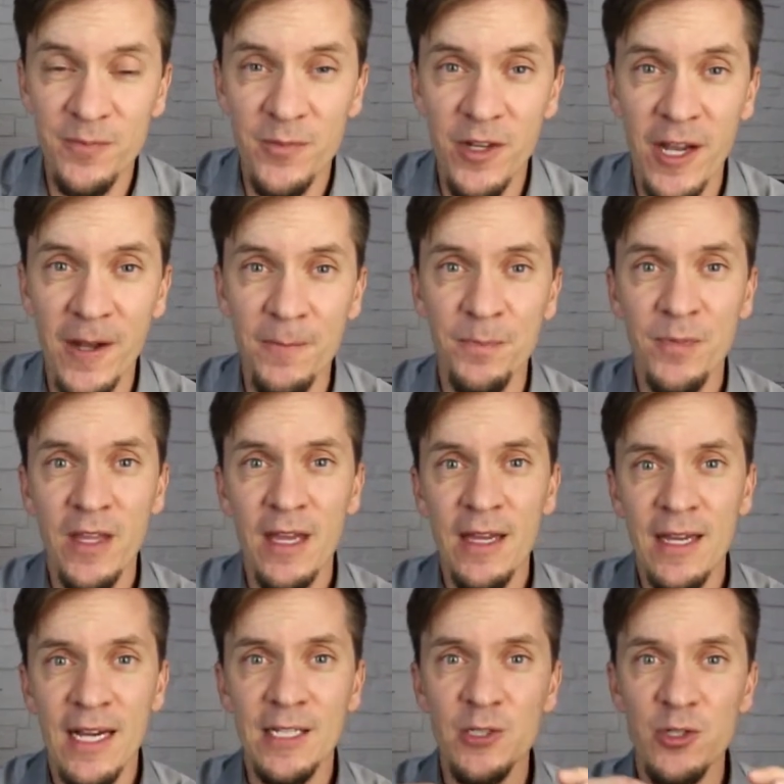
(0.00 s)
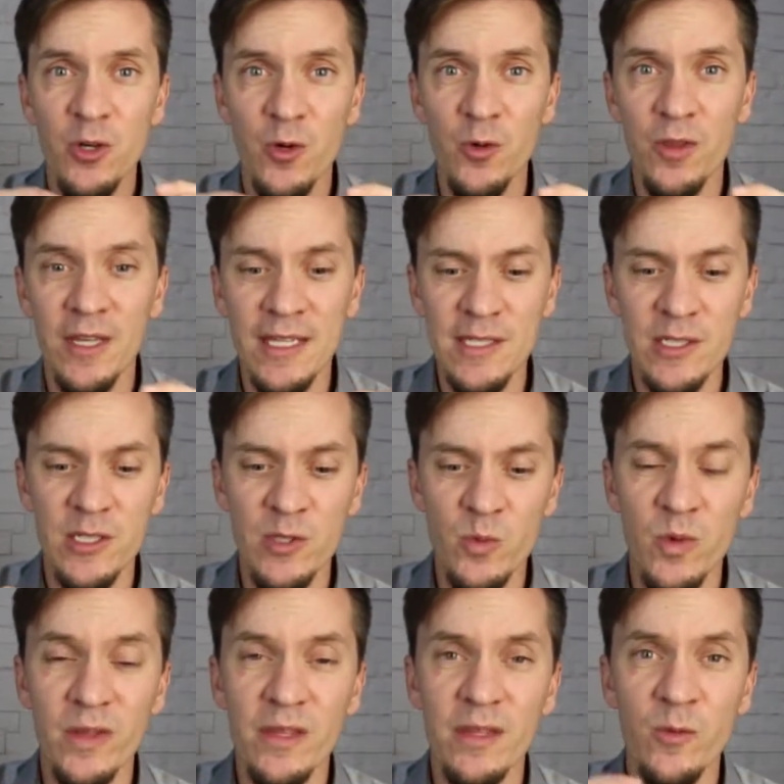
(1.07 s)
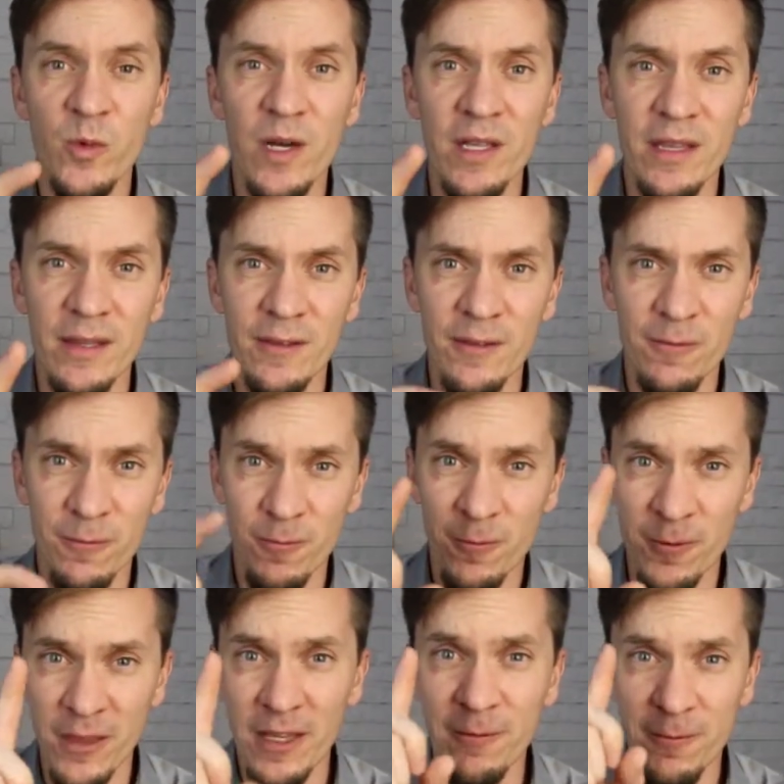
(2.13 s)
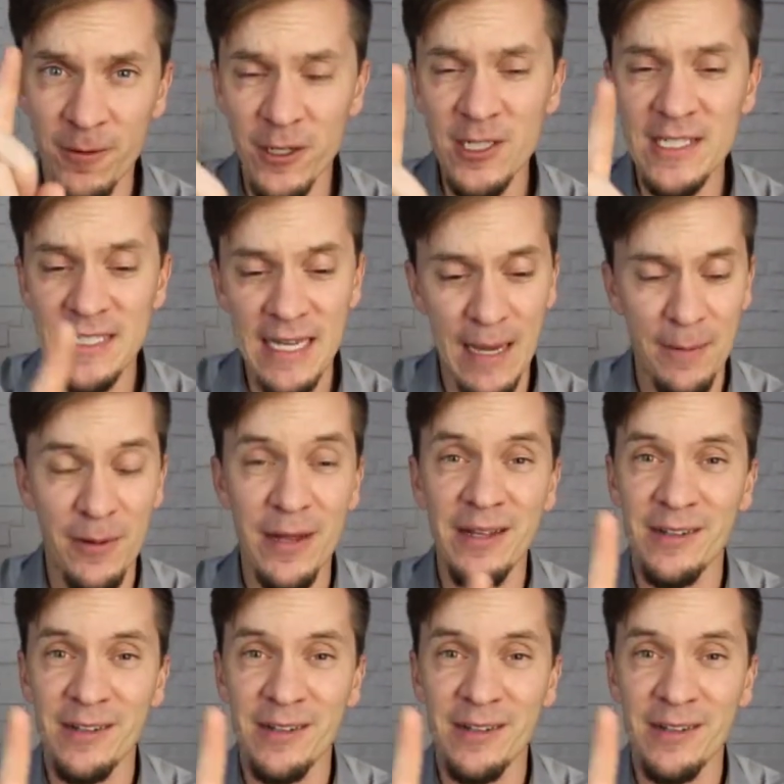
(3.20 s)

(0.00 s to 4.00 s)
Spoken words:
Okay, and so this is what the first step.